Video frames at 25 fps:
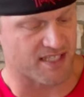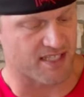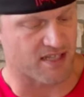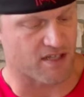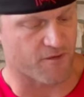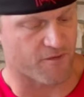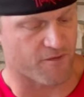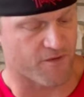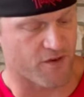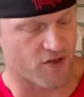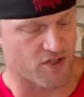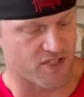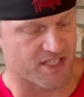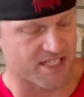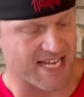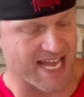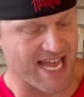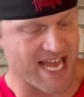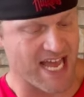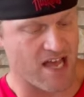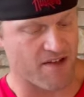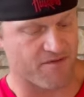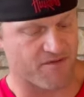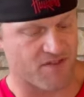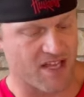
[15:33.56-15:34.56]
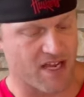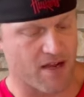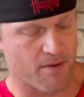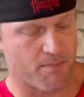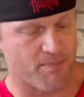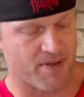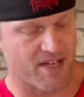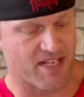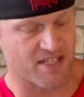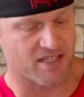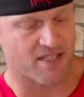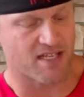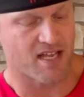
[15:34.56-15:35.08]
in the first half. They
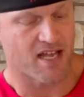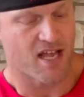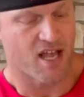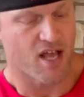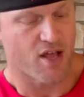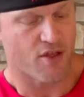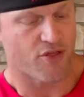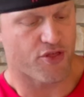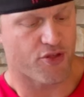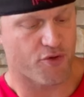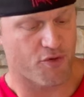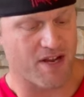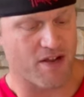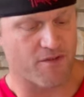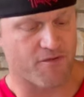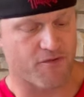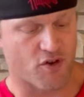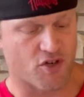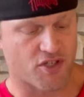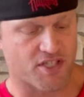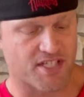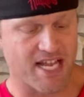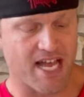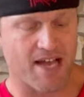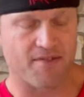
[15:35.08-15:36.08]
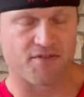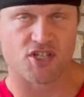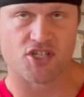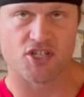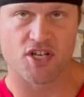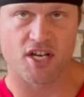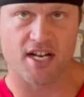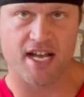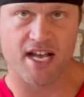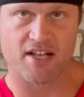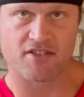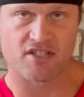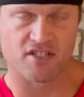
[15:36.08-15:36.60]
have pitched 3 first half
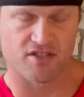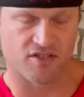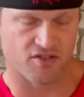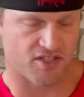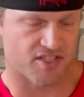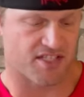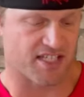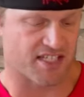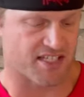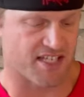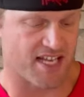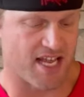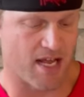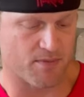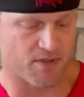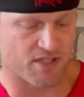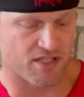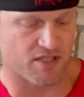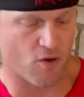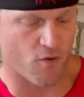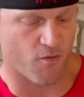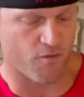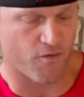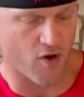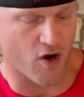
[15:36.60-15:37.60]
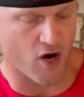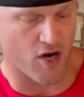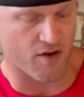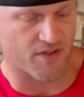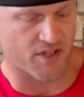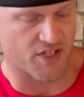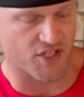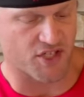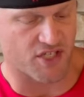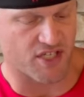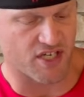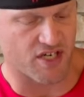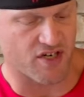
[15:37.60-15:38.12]
shutouts in their 6 games so far
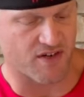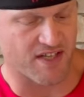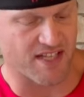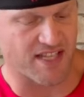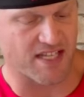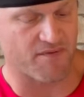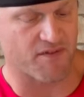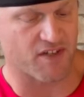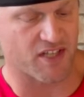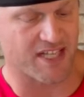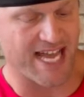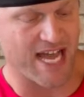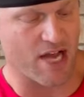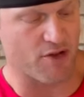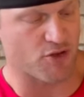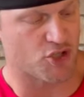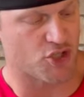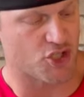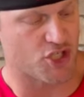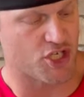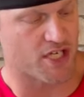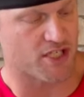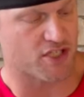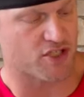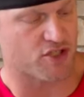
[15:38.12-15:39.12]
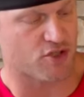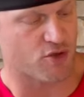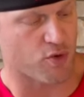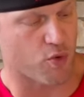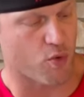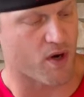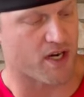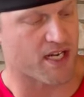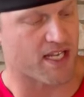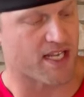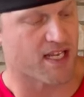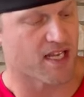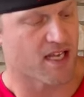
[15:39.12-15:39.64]
this year, and they've allowed just
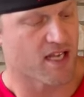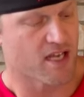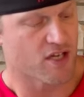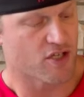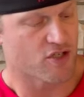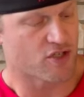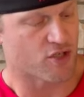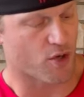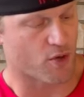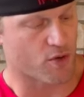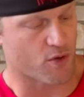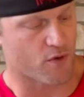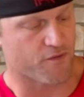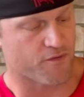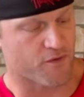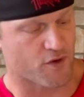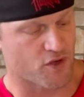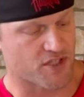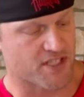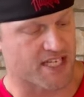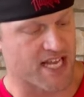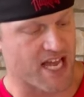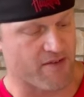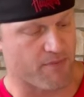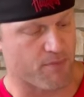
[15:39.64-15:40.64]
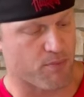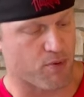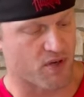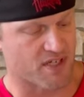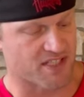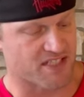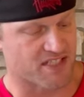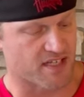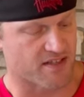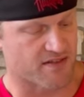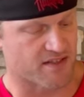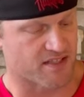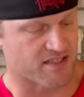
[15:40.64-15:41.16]
20 total first half
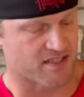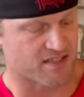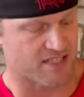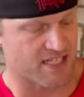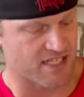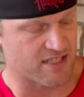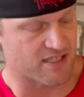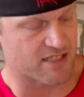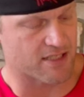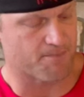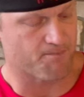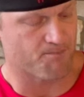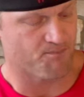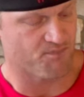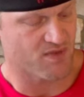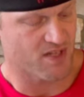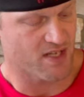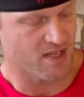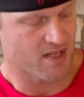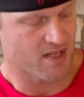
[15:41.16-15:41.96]
points on the season.